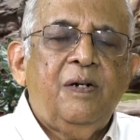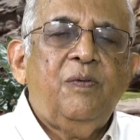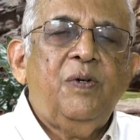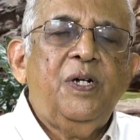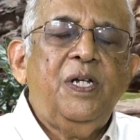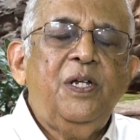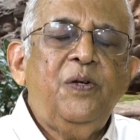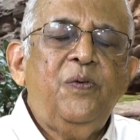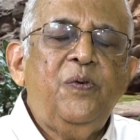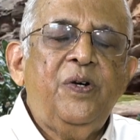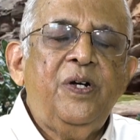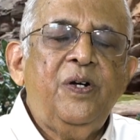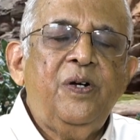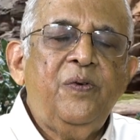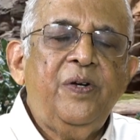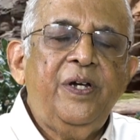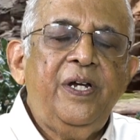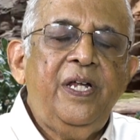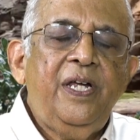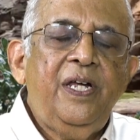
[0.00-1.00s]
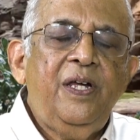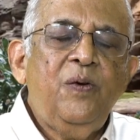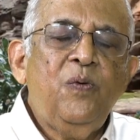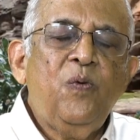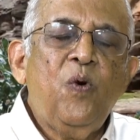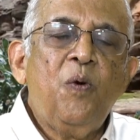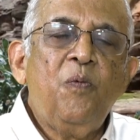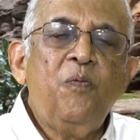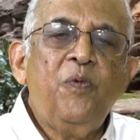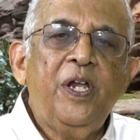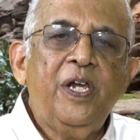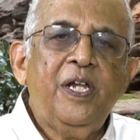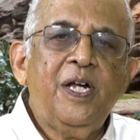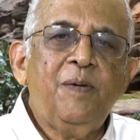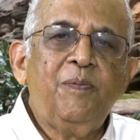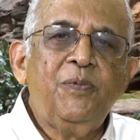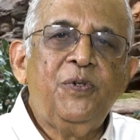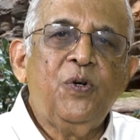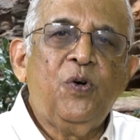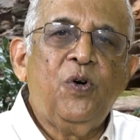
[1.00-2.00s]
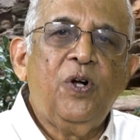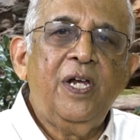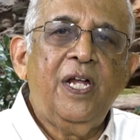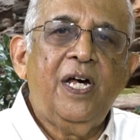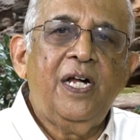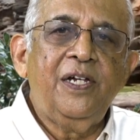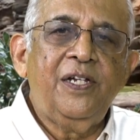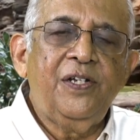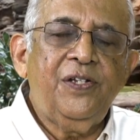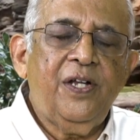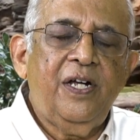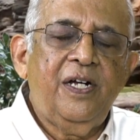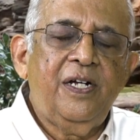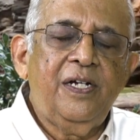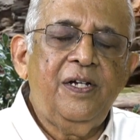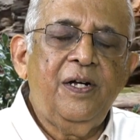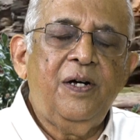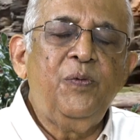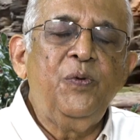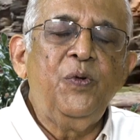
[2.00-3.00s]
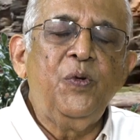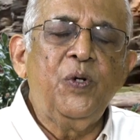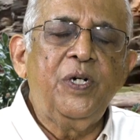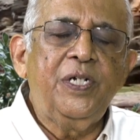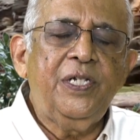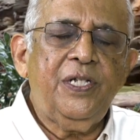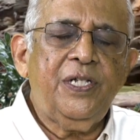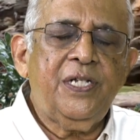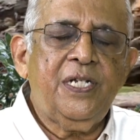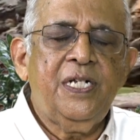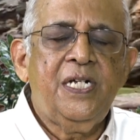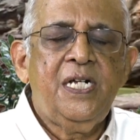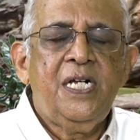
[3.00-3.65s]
Well, a very warm welcome to all our viewers.